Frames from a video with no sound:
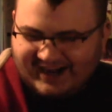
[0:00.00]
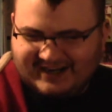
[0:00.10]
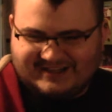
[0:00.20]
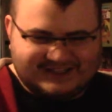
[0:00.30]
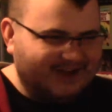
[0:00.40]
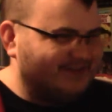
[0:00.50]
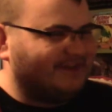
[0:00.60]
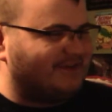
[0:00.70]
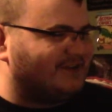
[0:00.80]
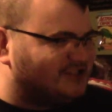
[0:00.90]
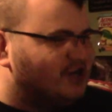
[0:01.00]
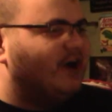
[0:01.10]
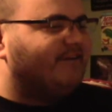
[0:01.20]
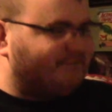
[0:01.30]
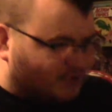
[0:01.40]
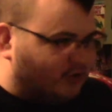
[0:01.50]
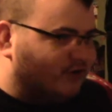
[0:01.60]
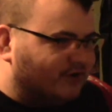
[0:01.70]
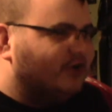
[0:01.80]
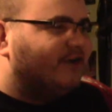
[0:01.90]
I just love the first. See,